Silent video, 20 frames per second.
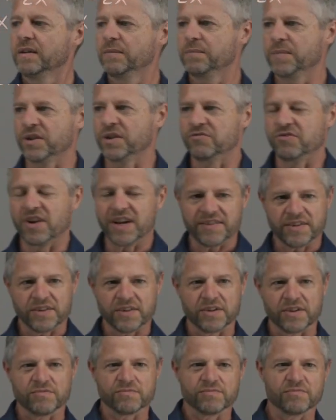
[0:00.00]
But rather
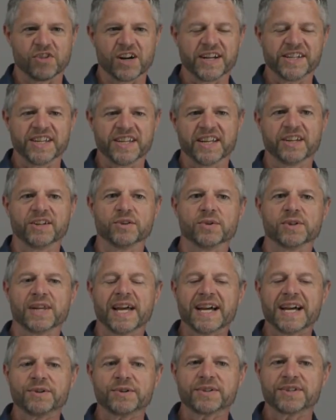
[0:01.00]
than writing it all
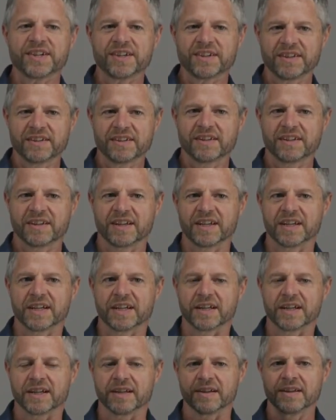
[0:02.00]
out,
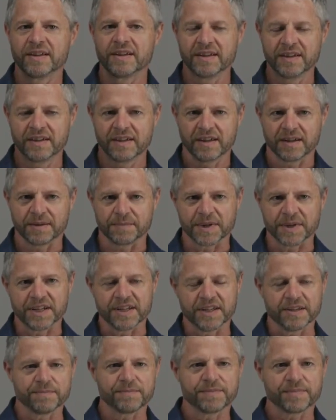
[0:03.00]
I'm going
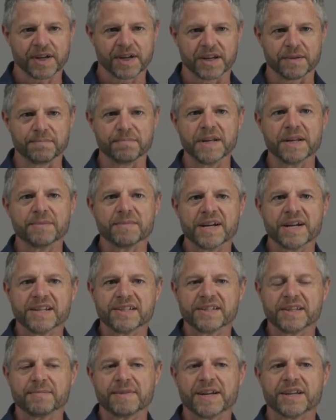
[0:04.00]
to kind of
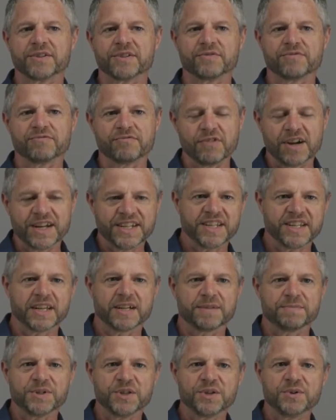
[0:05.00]
minimize the amount of writing
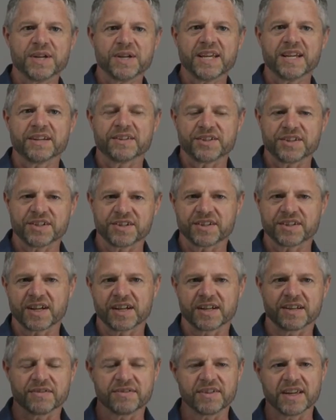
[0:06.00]
I'm doing and just
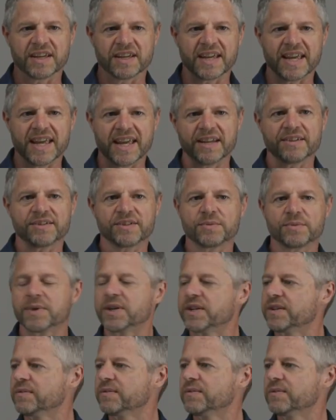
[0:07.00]
kind of think ahead to
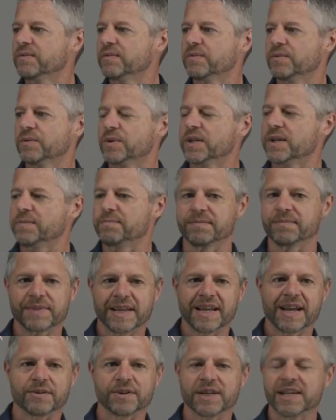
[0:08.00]
what I'm
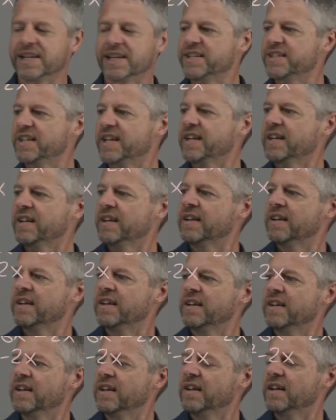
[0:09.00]
calculating.
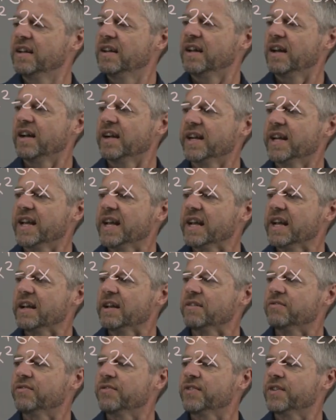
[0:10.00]
I'm going to
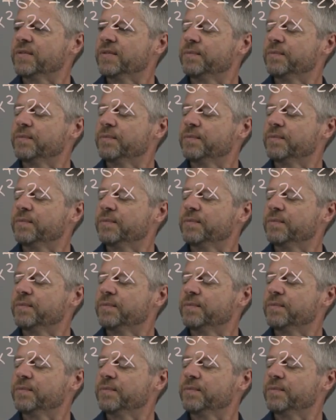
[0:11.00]
have,